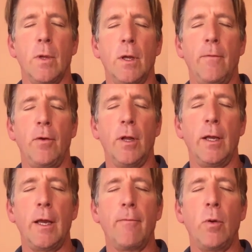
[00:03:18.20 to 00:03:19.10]
And if you're
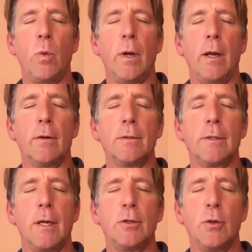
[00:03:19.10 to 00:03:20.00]
like everyone else,
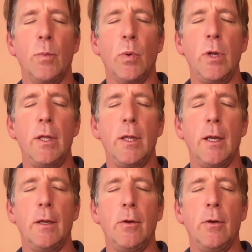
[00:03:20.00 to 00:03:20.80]
as you're breathing,